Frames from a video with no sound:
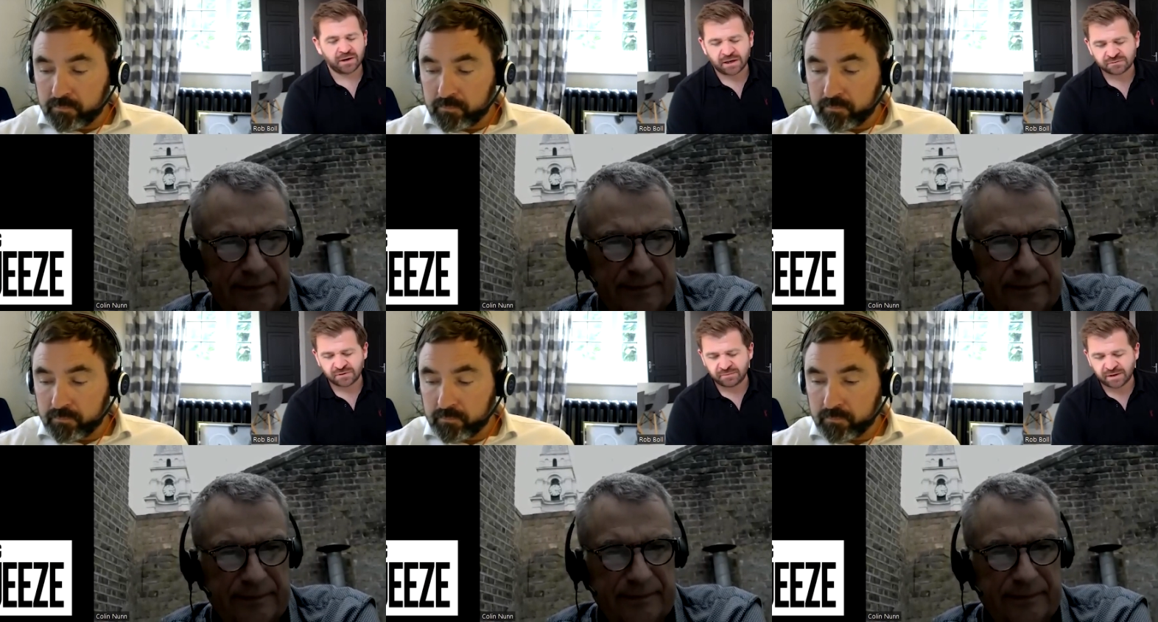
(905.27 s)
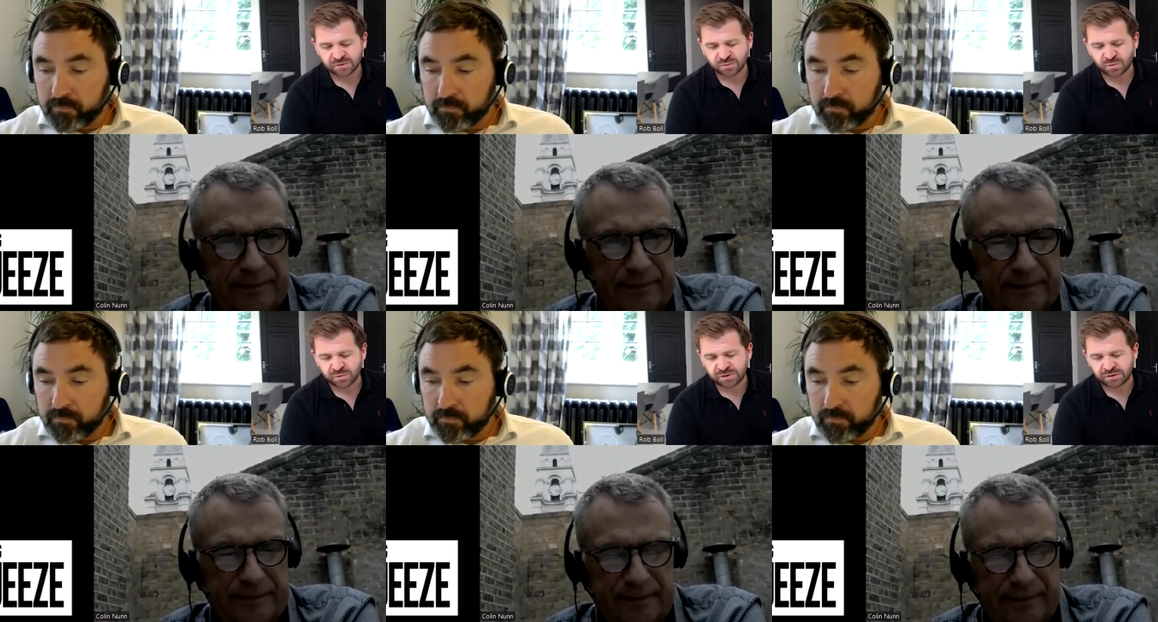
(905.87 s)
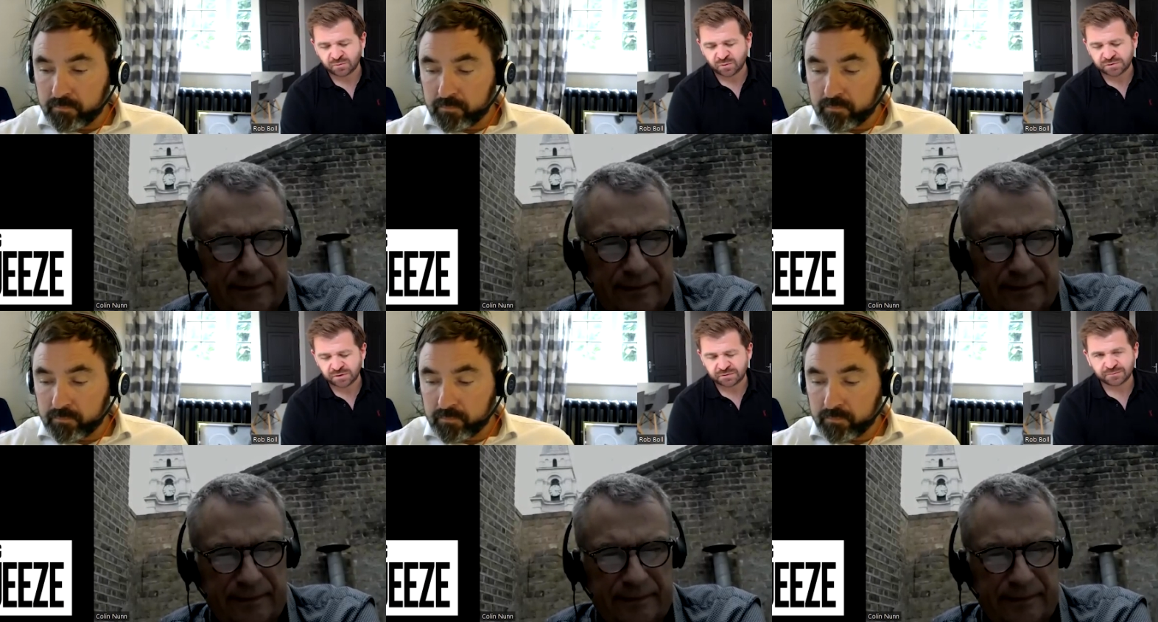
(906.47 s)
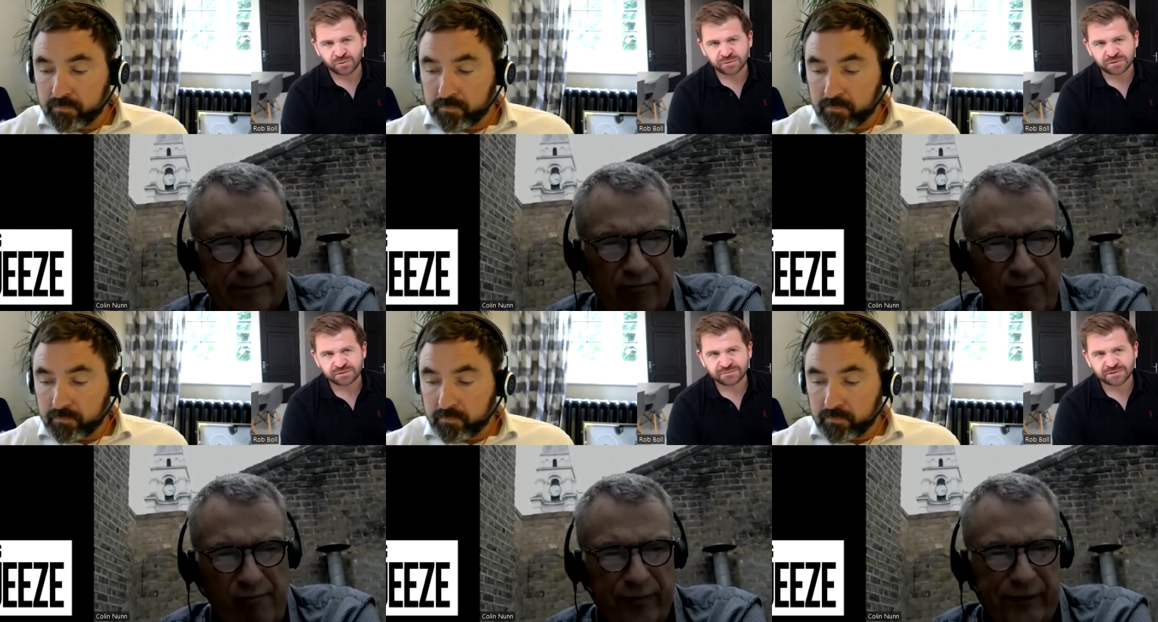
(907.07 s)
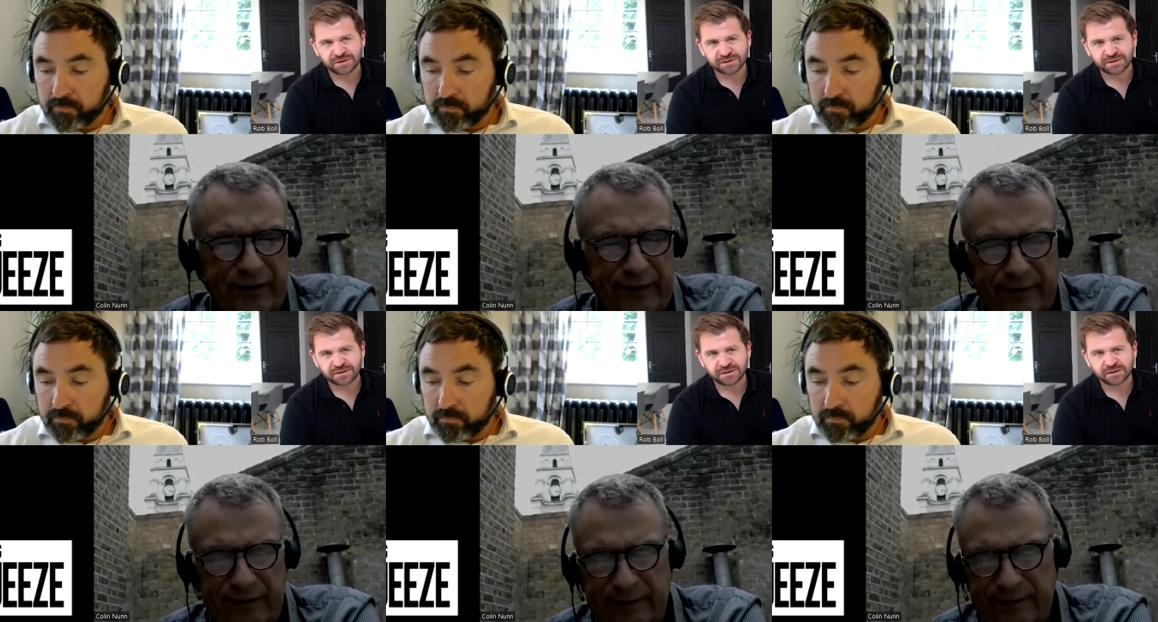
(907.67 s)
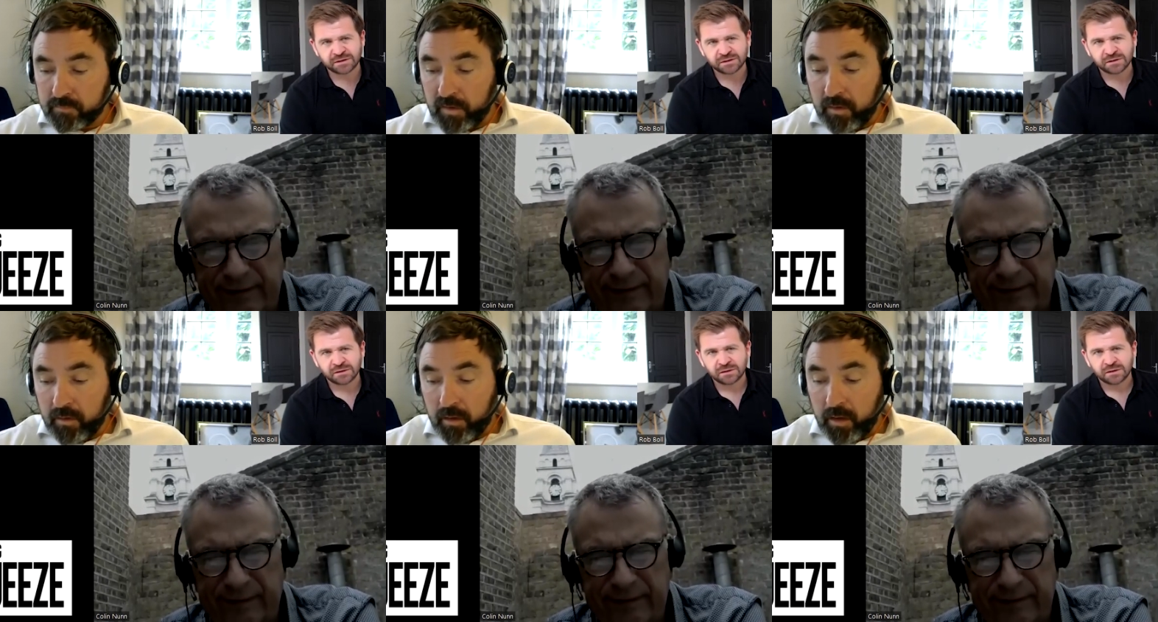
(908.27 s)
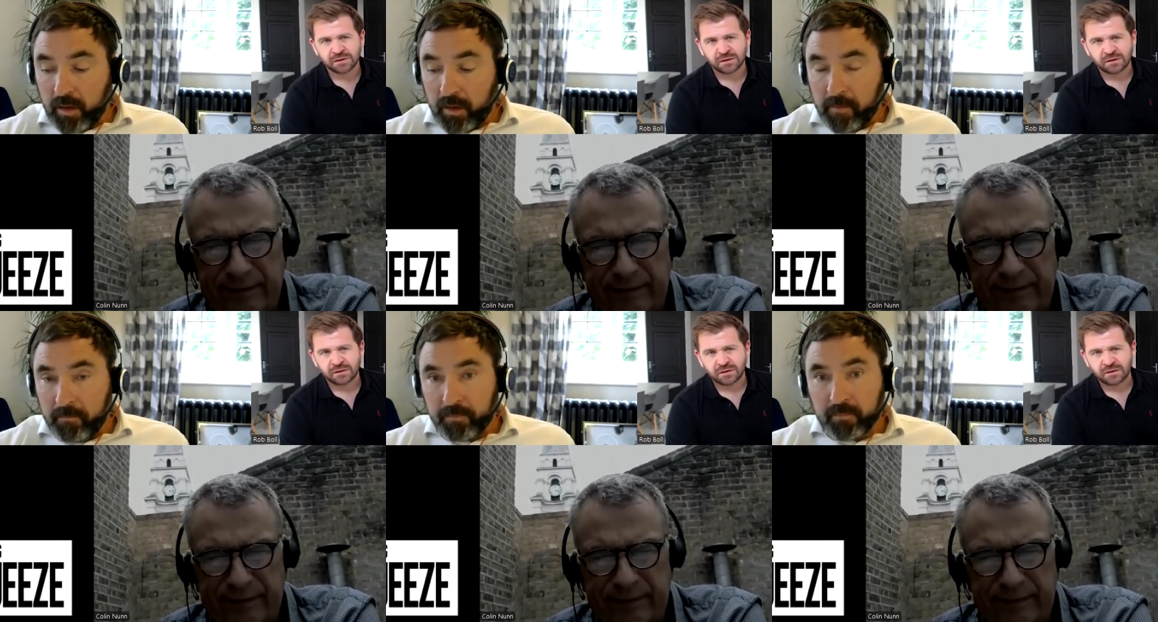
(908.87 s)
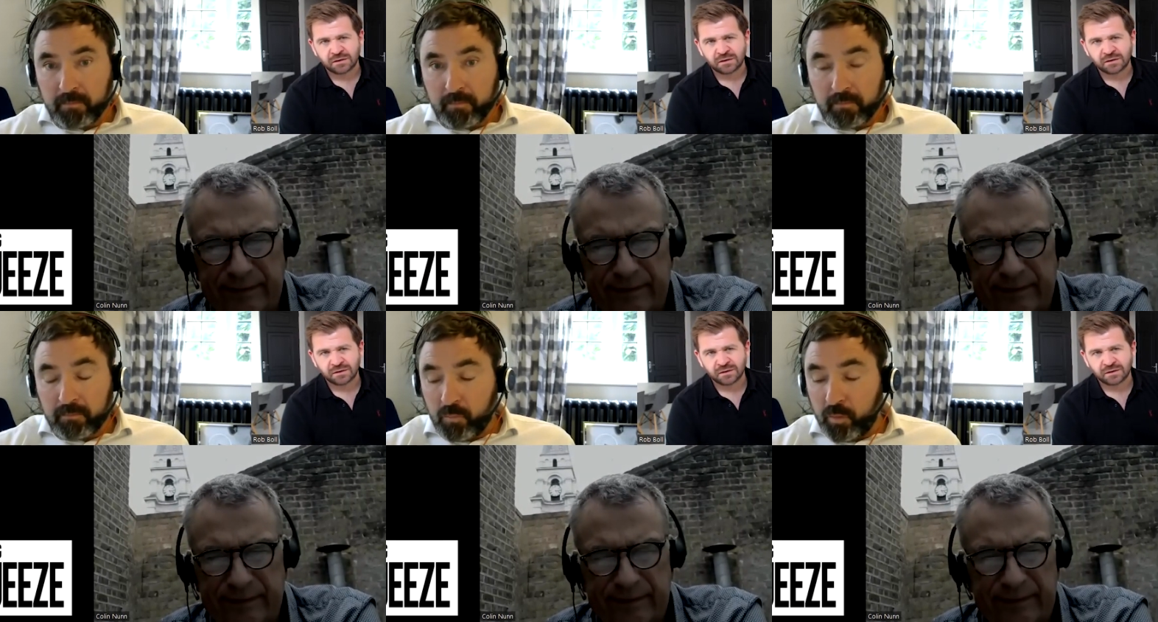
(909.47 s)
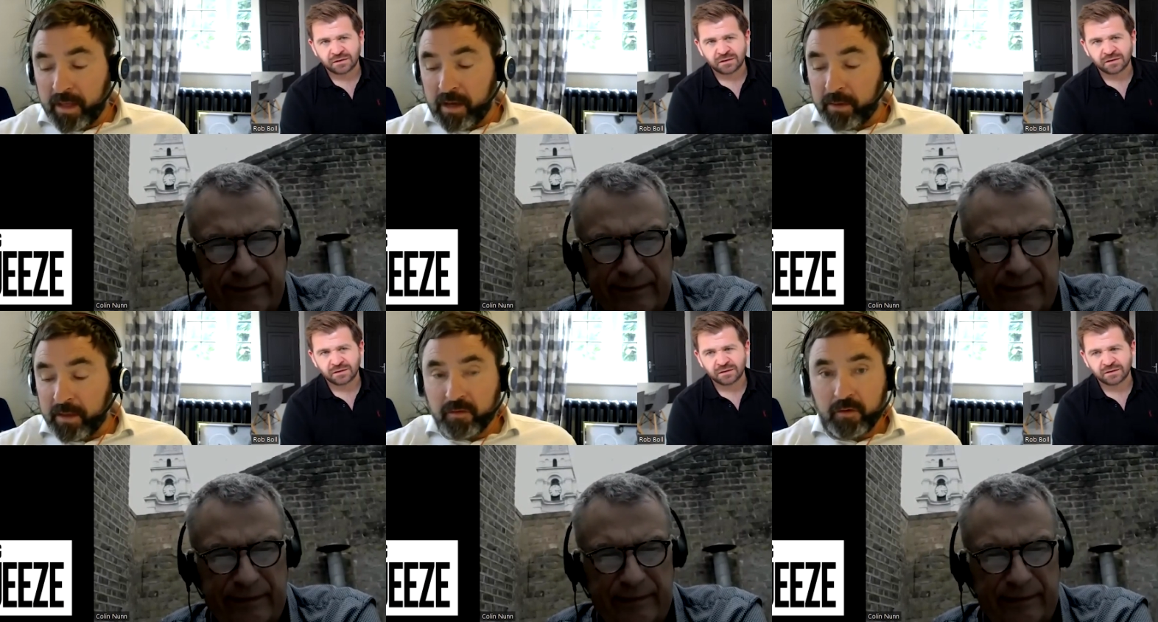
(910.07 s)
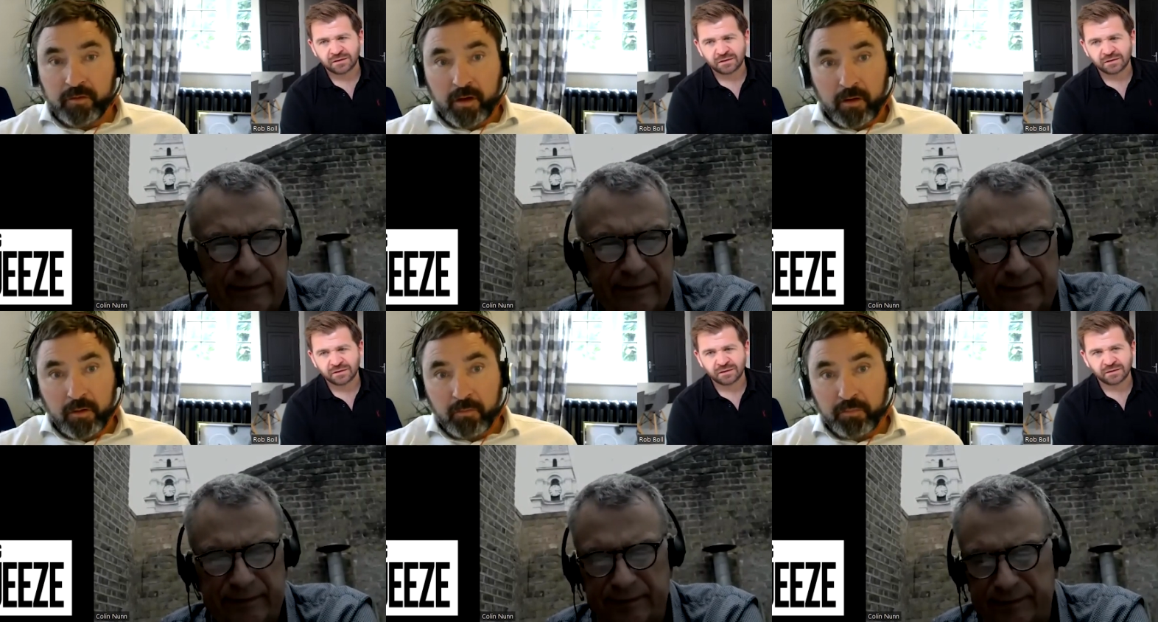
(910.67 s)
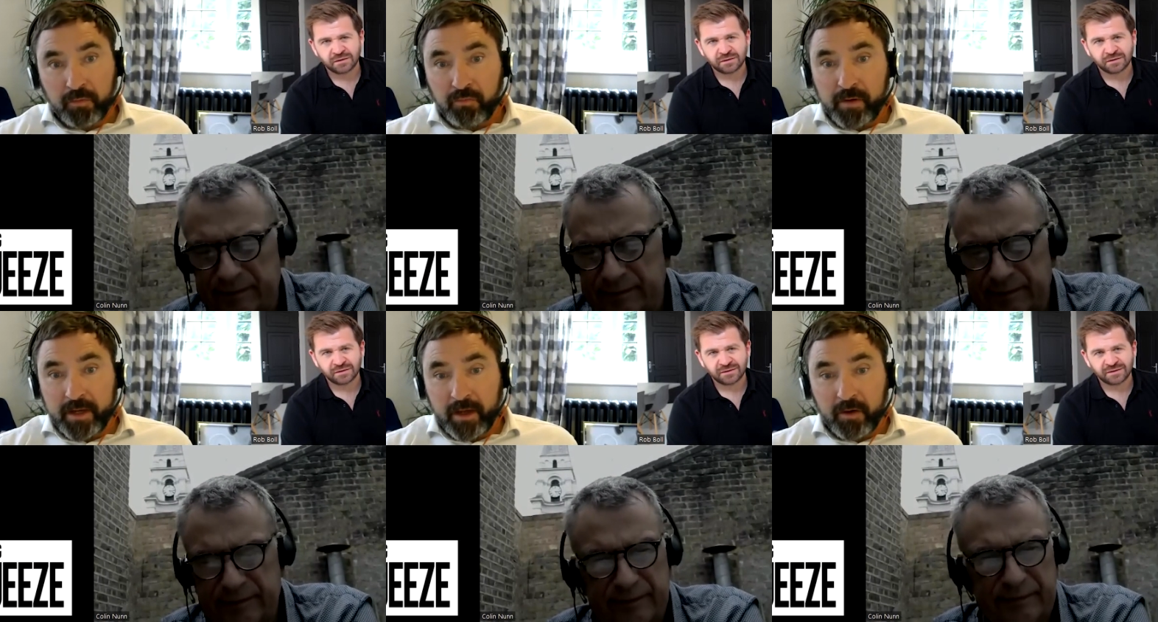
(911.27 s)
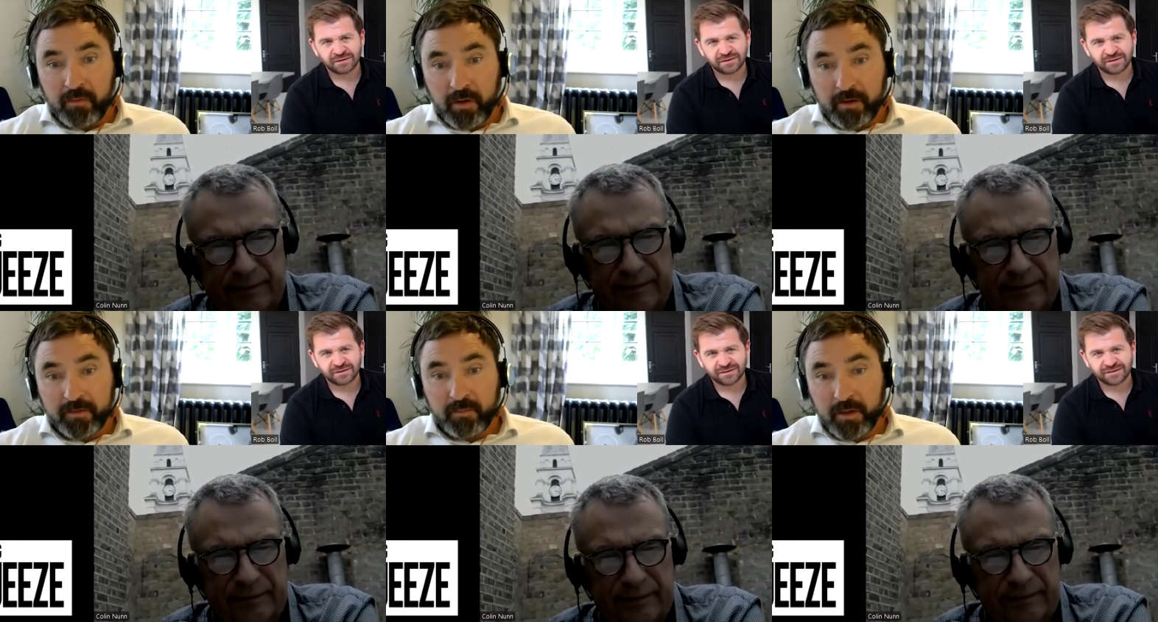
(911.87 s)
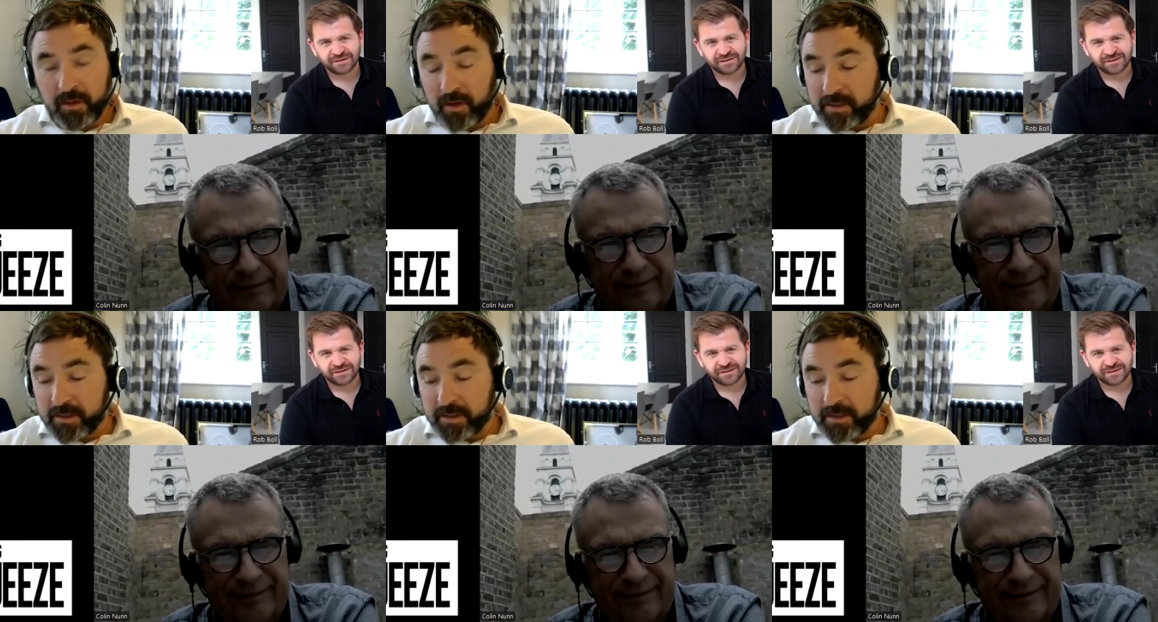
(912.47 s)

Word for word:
Speaker 1: cash flow management what would you what would you what would you suggest to do
Speaker 2: um, without being too dull i'll probably go a similar lines